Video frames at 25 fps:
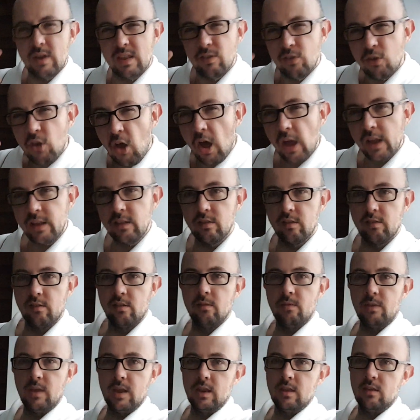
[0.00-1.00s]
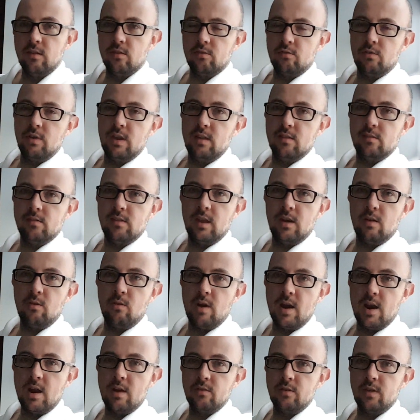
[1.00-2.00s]
titans of the industry sitting
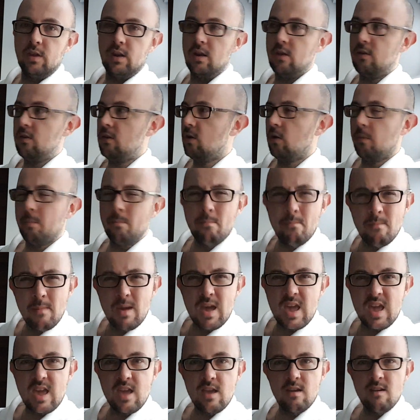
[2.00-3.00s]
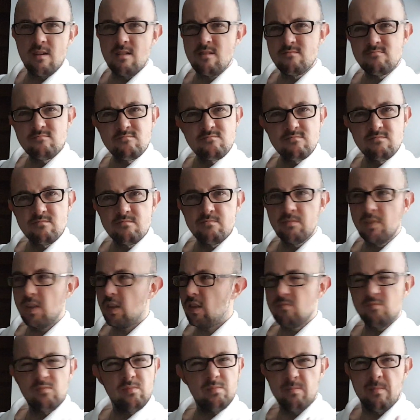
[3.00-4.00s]
around. You know, you've got me,
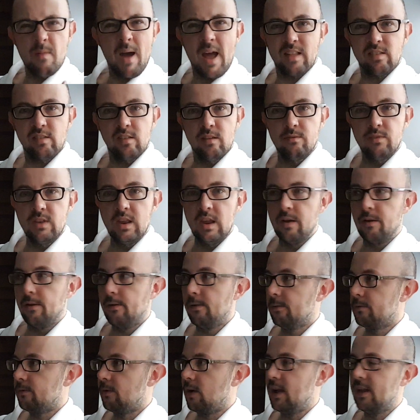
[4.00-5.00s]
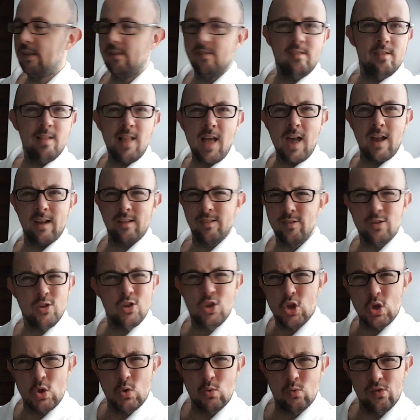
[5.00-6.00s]
massive deal, right? Slacks,
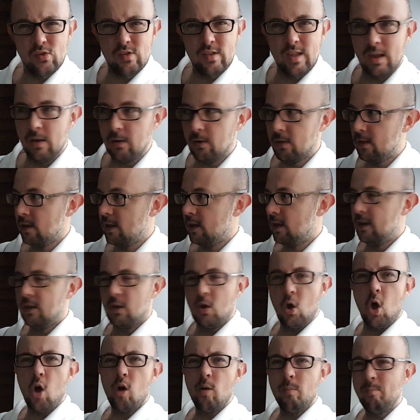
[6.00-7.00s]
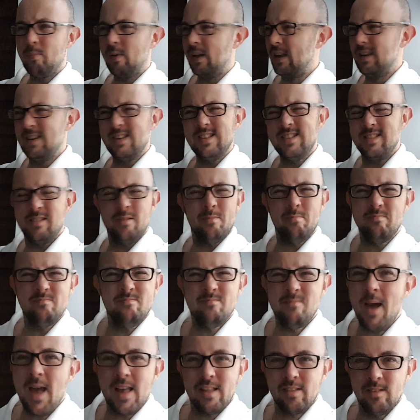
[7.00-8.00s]
huge deal. Hotbit,
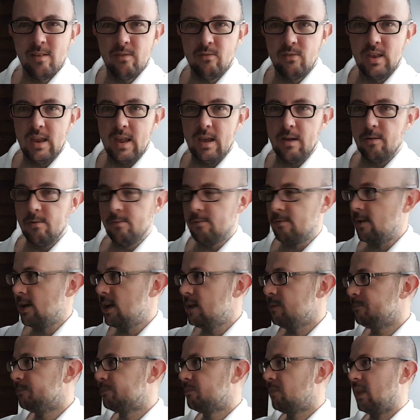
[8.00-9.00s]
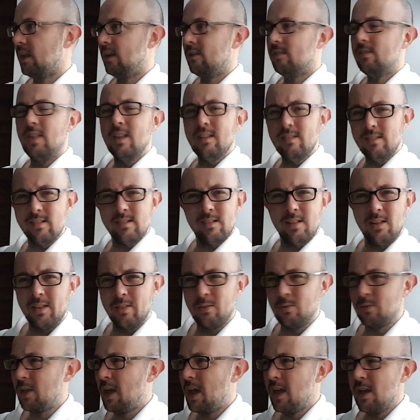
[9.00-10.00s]
massive deal, right? This is like
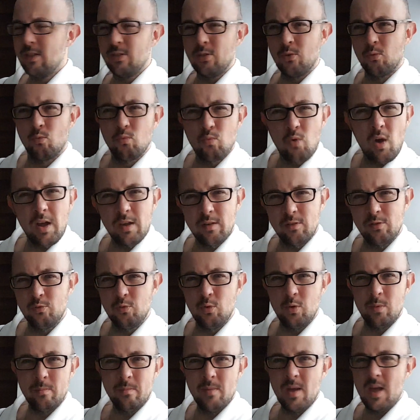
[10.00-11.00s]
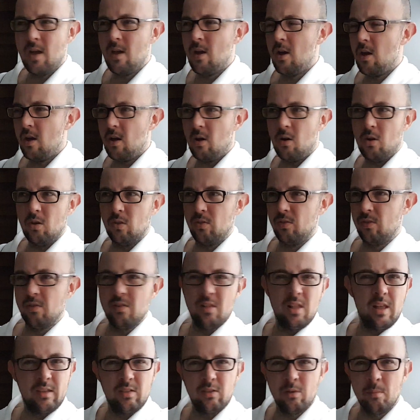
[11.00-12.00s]
the writer's room on
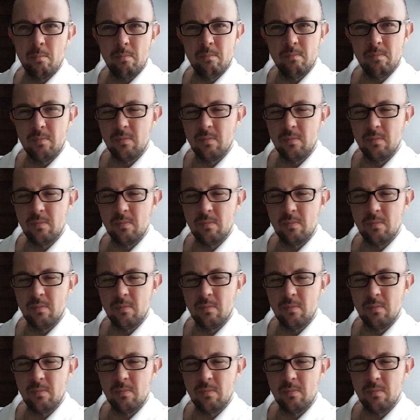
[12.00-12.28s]
like the